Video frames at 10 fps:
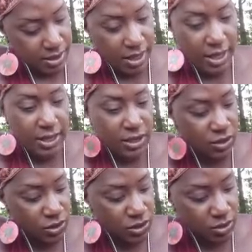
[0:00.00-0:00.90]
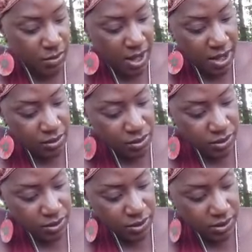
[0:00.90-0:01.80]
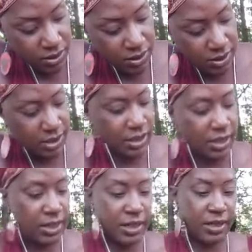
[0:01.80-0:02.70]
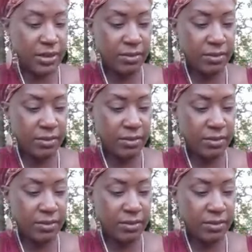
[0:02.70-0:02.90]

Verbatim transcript: I gotta do some house cleaning.